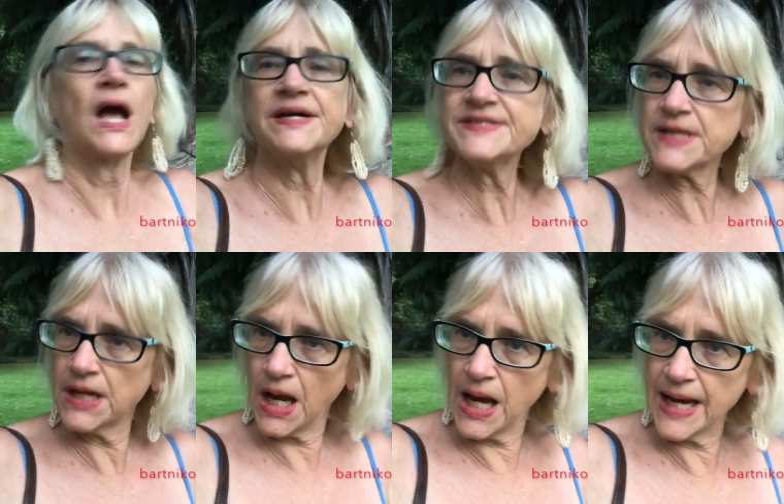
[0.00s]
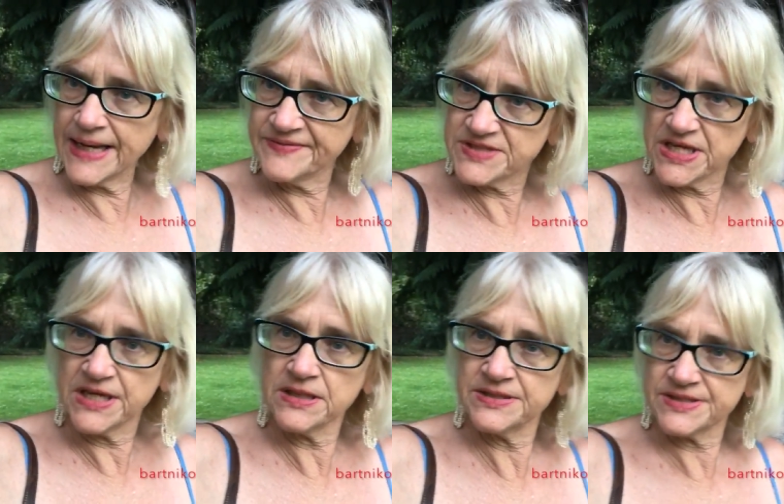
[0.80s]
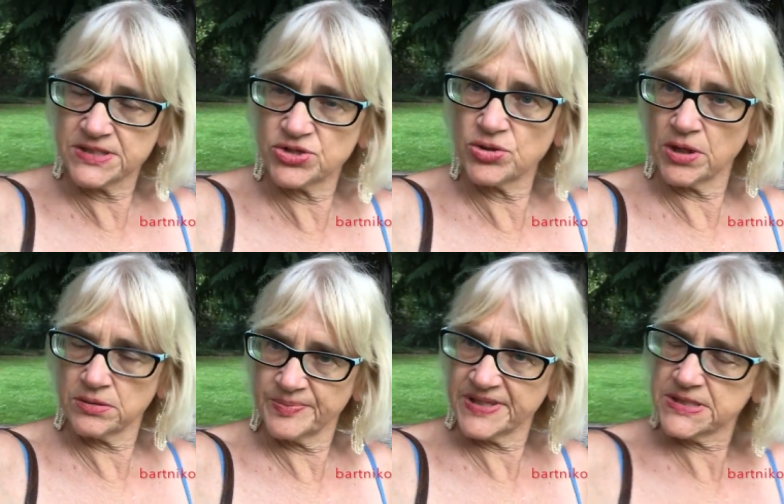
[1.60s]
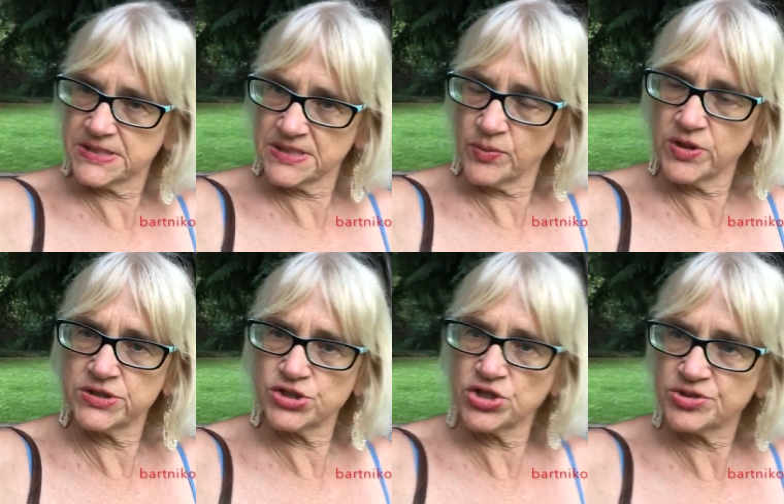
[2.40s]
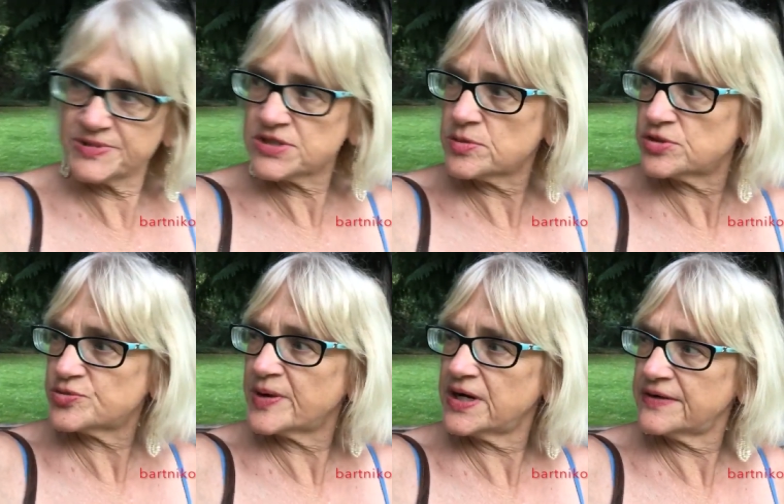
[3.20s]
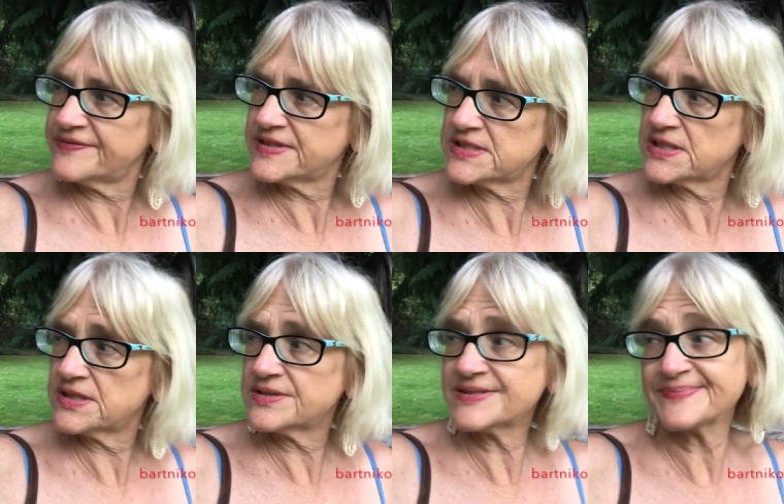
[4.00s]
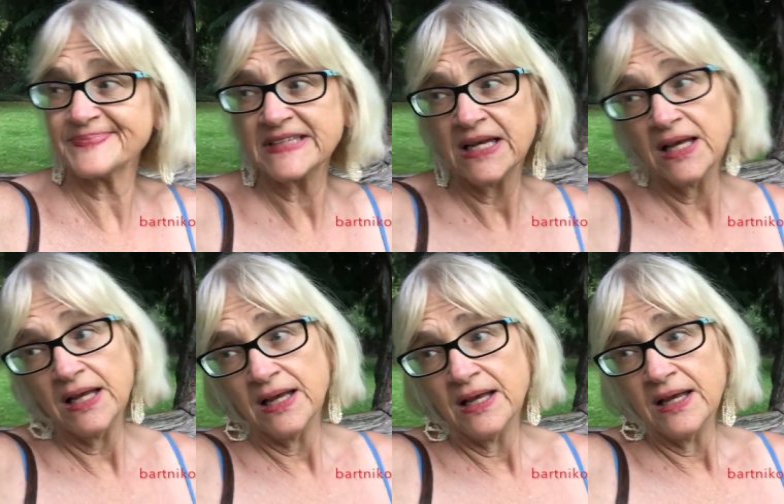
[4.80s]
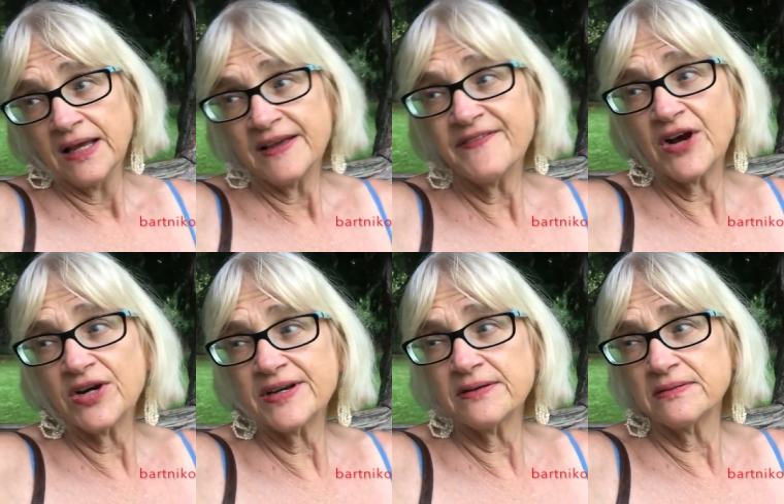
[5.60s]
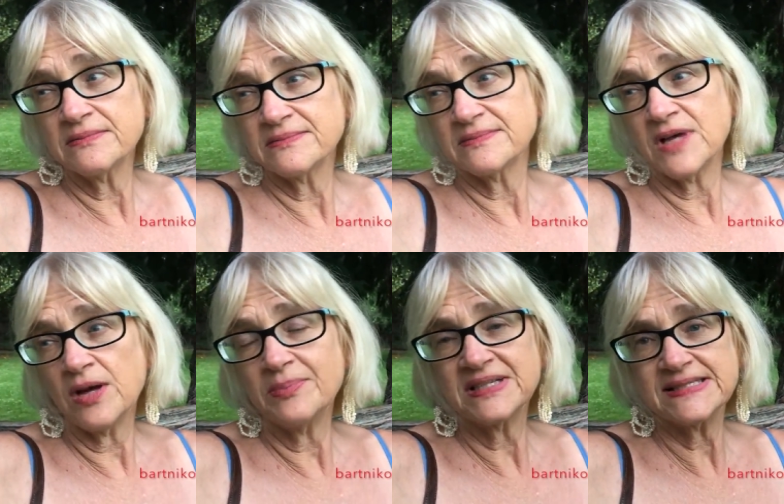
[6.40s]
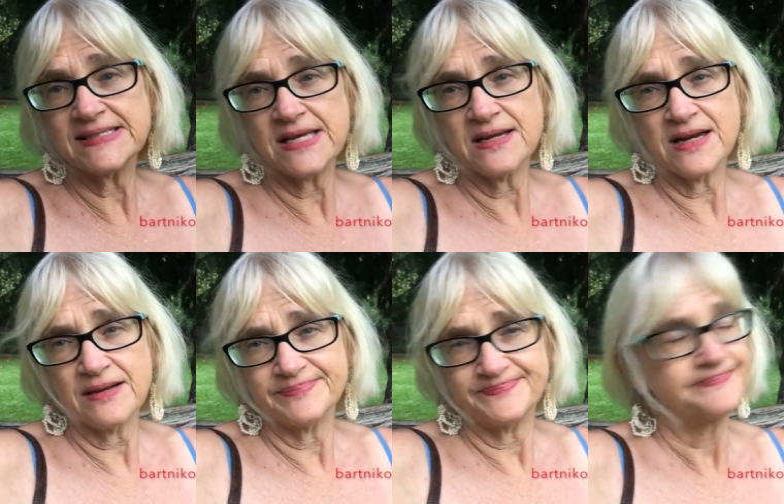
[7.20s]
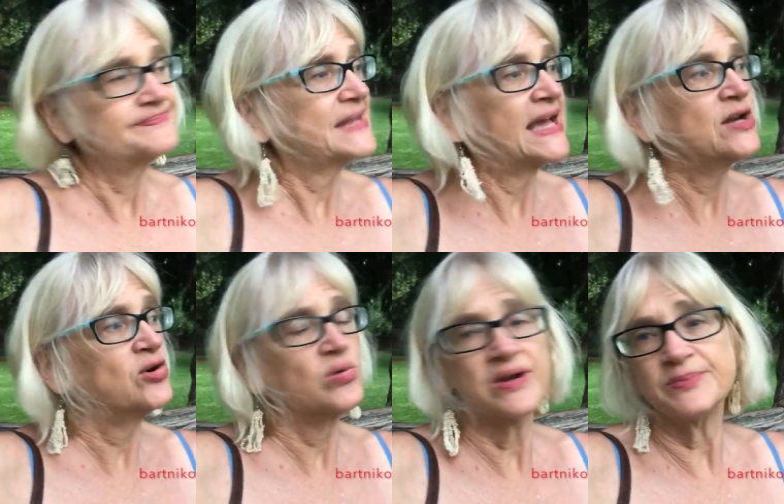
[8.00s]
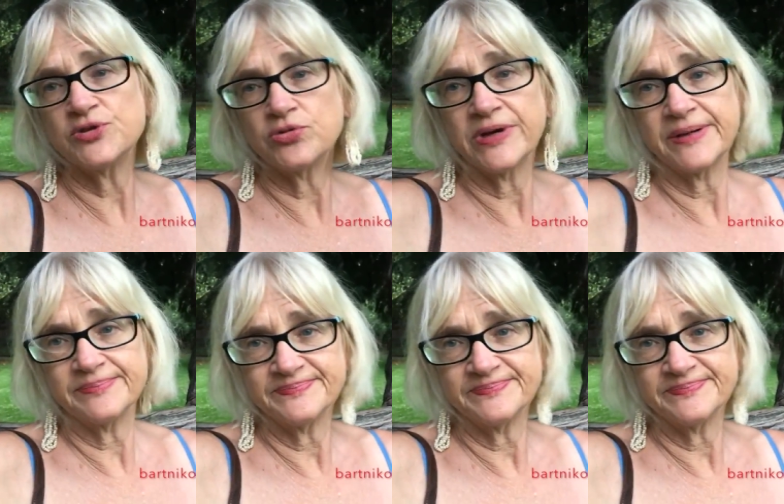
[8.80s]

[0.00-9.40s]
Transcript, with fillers: I said, I have taken this to other places and they want to charge me so much money to fix it. He goes, he very humbly said, I know what I'm doing.